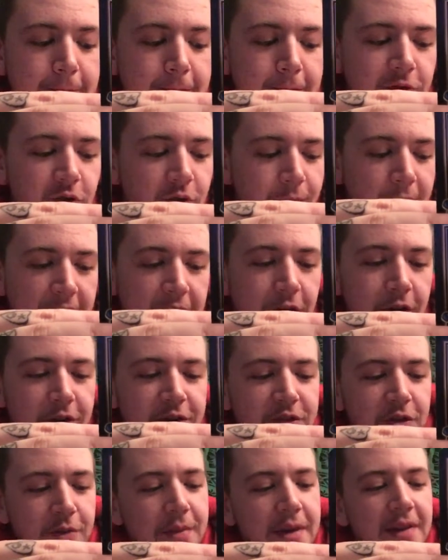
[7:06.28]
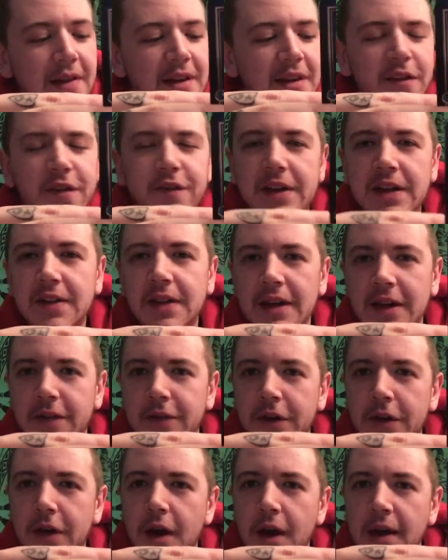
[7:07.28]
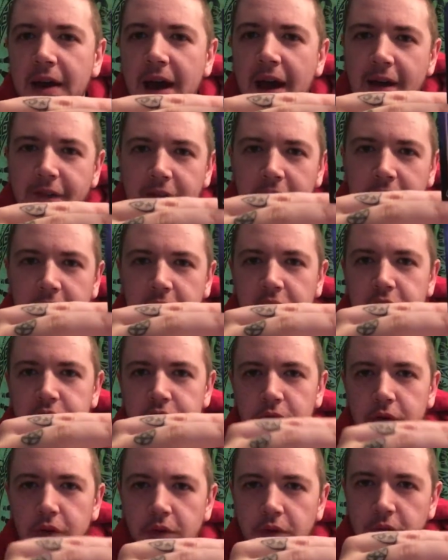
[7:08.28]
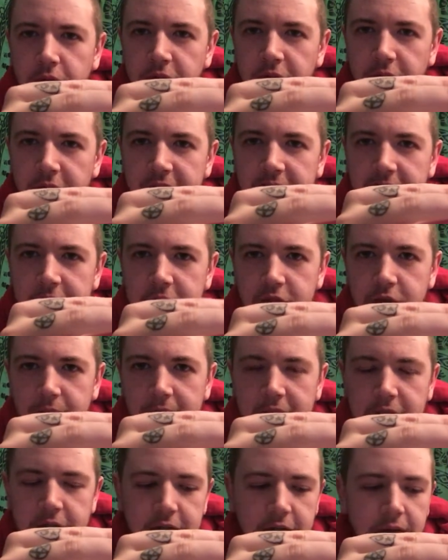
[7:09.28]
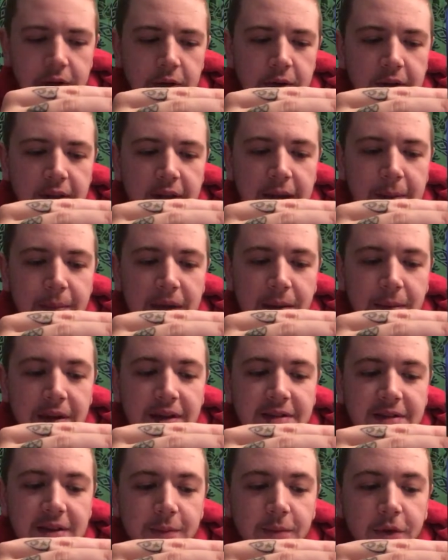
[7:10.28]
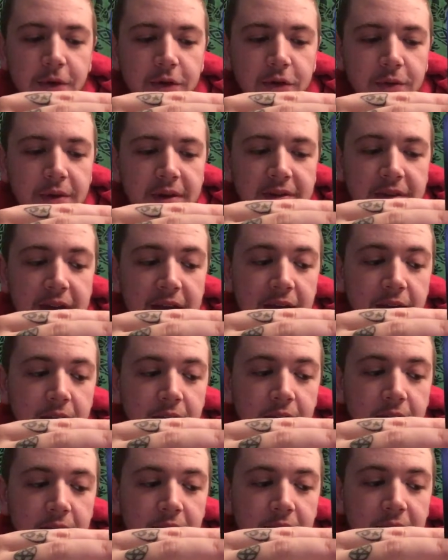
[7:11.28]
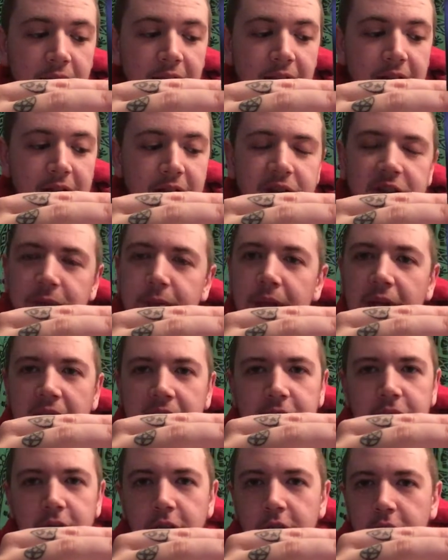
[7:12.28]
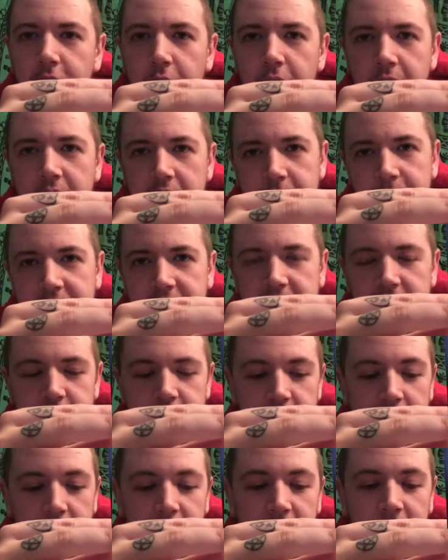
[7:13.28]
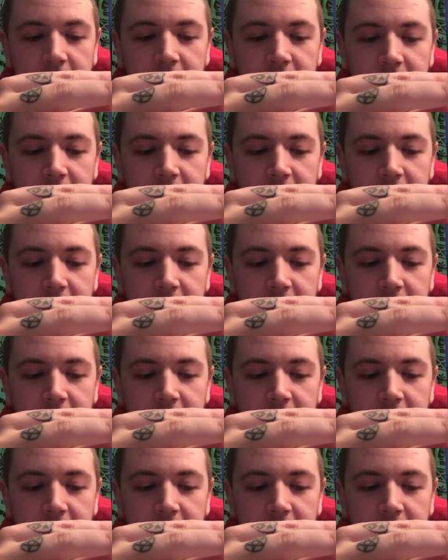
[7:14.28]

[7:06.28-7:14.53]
There might also be like a feeling of not having control over a situation, or like maybe someone who is in some kind of authority position,